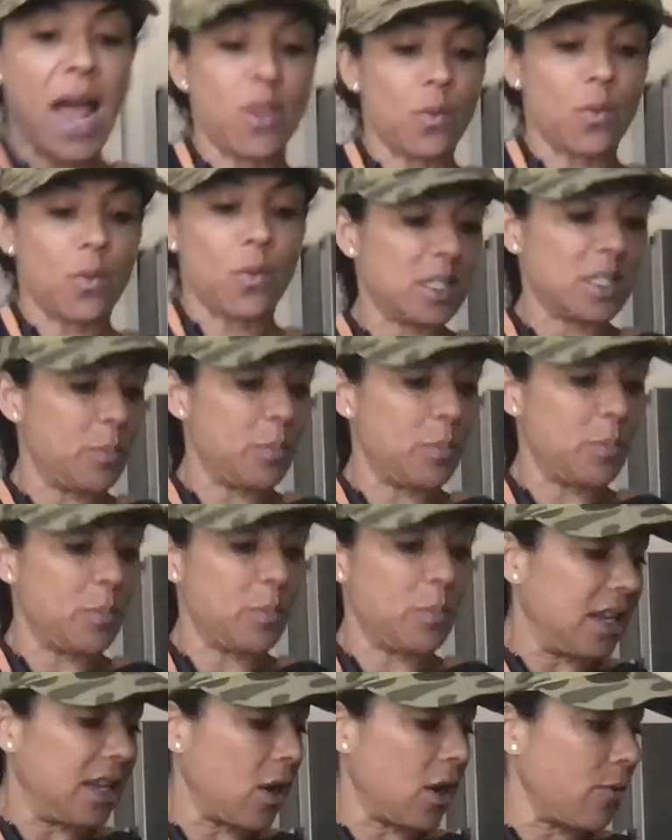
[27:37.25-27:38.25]
The recipe's
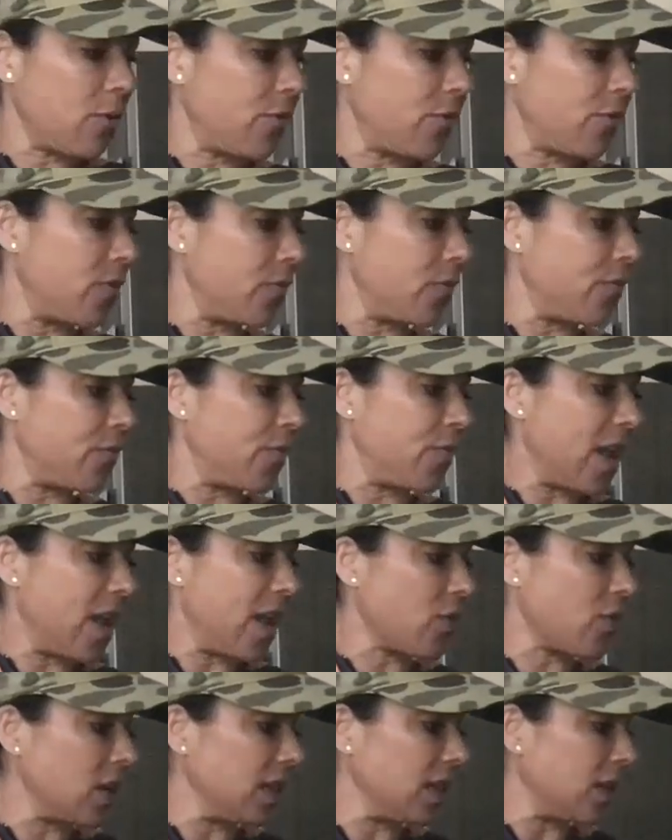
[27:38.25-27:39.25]
in our
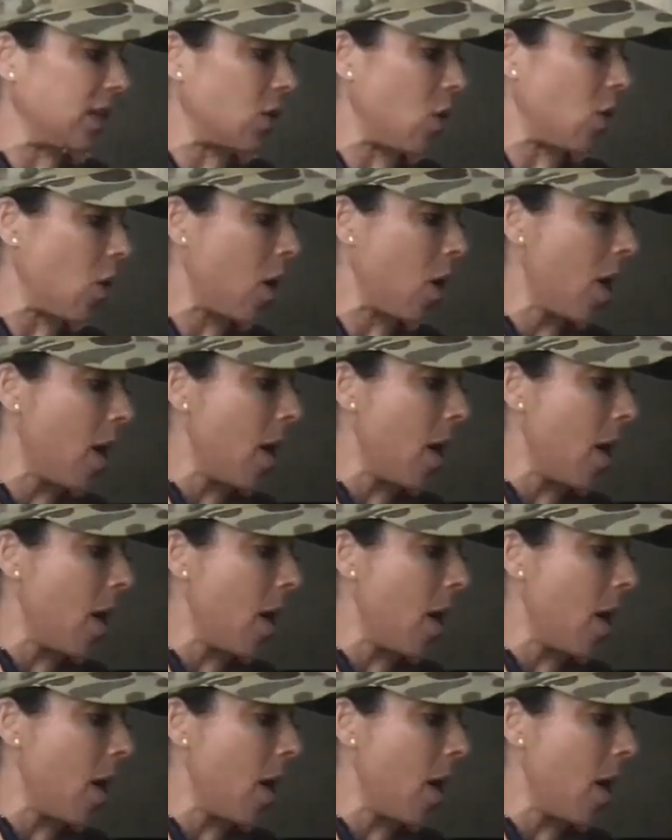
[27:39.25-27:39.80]
favorite little